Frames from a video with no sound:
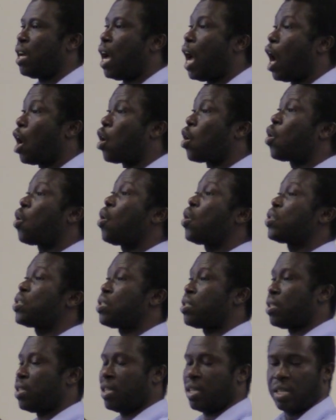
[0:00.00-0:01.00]

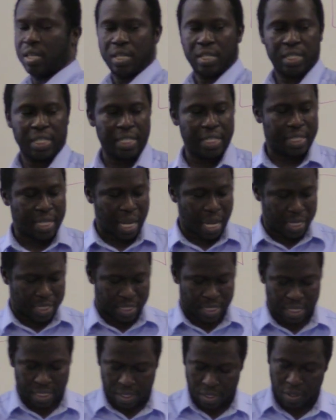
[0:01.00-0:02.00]
across the
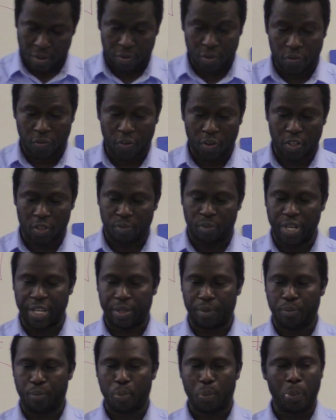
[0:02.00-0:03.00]
entirety of the floodplain.
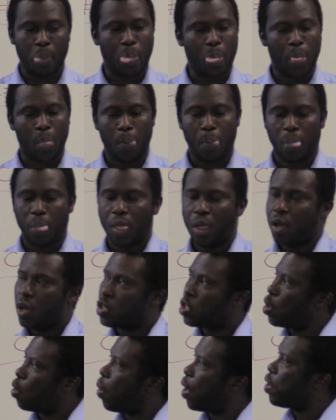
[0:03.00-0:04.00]

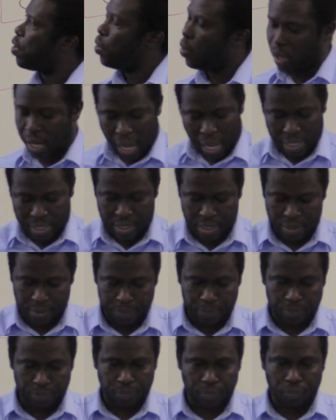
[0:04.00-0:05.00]
So when you look at
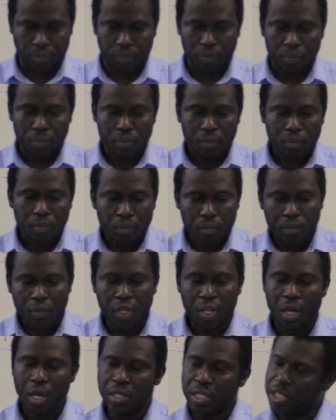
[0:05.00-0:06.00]

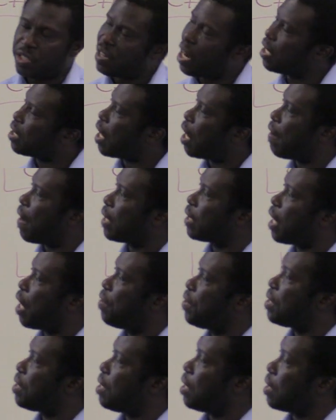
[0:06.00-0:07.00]
the drought
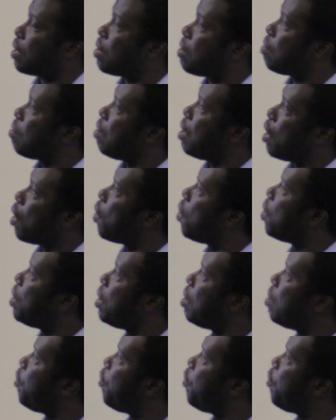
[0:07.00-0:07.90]
characteristics, including